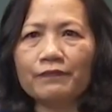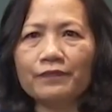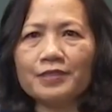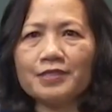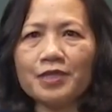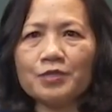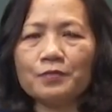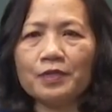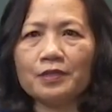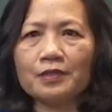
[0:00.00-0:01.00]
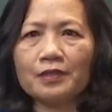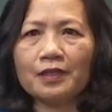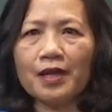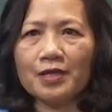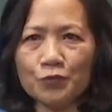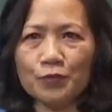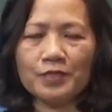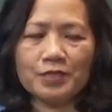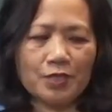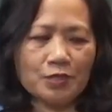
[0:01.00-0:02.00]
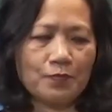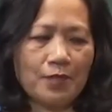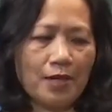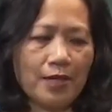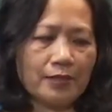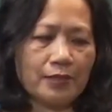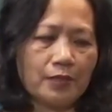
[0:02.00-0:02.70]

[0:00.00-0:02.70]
assessment, classroom assessment, like